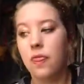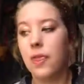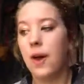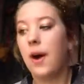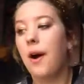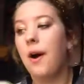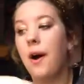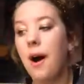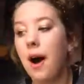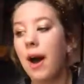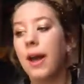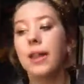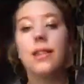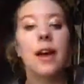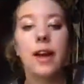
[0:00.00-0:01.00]
the
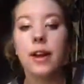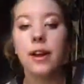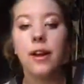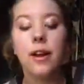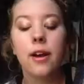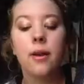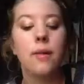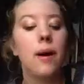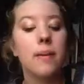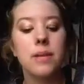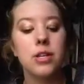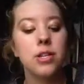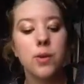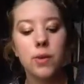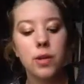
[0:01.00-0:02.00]
highlighter. Why am
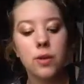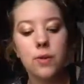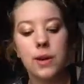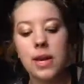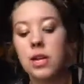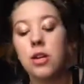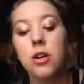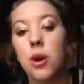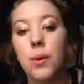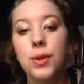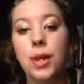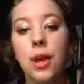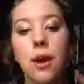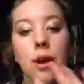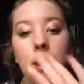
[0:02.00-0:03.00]
I showing you again? You know
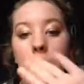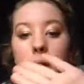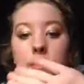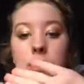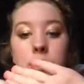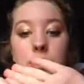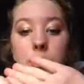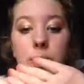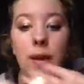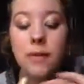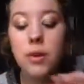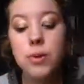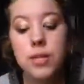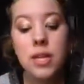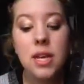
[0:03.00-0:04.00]
what they are. Anyways, you don't have
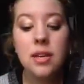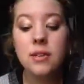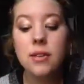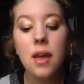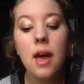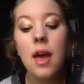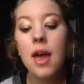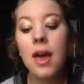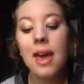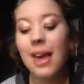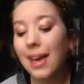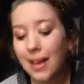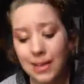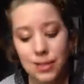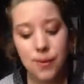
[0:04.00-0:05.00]
those things.
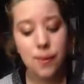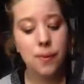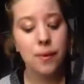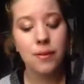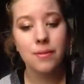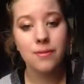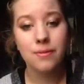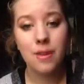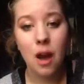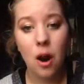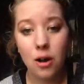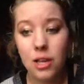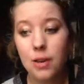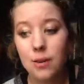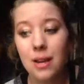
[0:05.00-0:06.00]
It's cool.
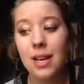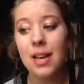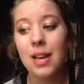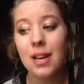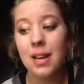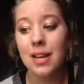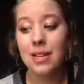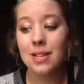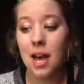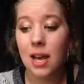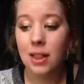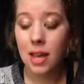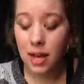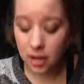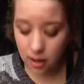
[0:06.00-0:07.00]
All you need is
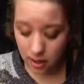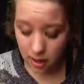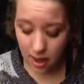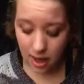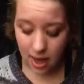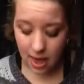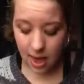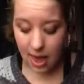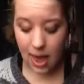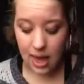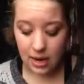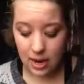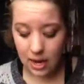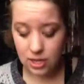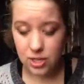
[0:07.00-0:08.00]
eyeliner
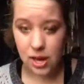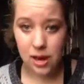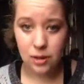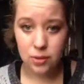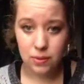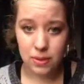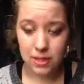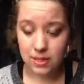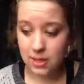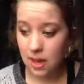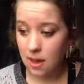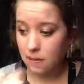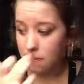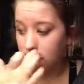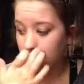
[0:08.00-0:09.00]
and eyeshadows with the
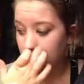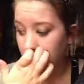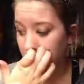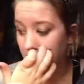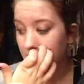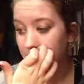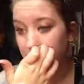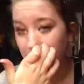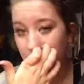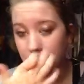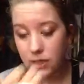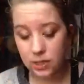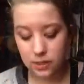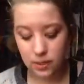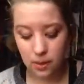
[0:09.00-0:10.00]
same kind of
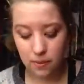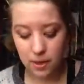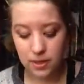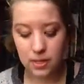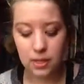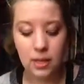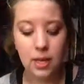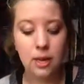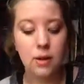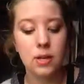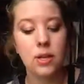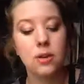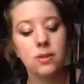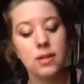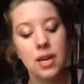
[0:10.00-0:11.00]
color. So basically, you
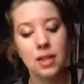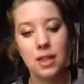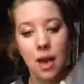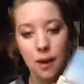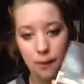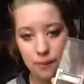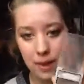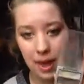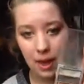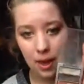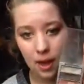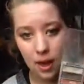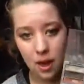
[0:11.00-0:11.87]
can use like the Almay